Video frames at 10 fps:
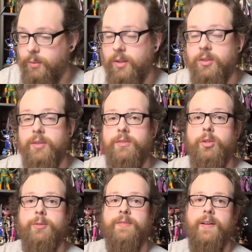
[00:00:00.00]
We also have
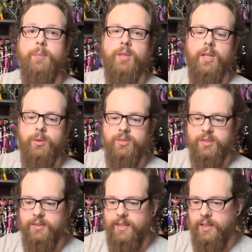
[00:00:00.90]
two Five Belows
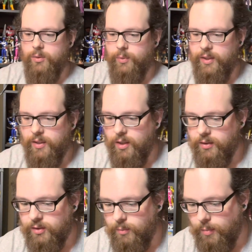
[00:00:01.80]
in town. We had
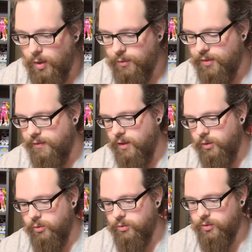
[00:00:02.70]
gone to both of
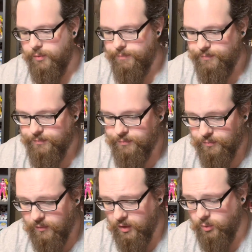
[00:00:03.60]
those
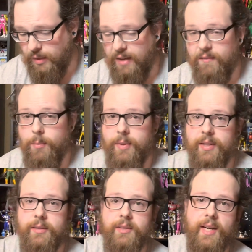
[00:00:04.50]
because we haven't
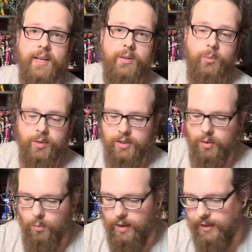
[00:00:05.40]
been to either one in
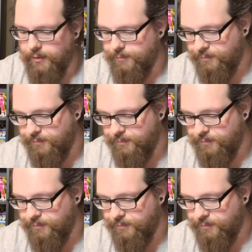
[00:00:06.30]
a while.